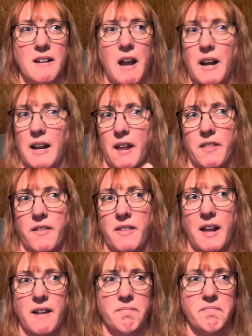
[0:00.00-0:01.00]
and again, that
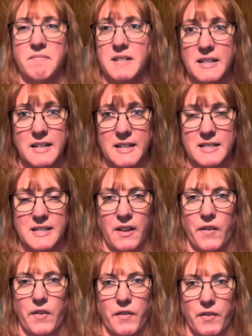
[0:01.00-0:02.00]
they didn't get
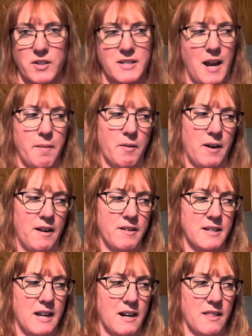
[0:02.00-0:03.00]
together the first time
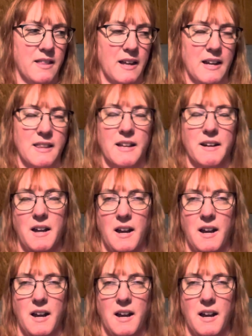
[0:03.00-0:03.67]
around kind of thing, and then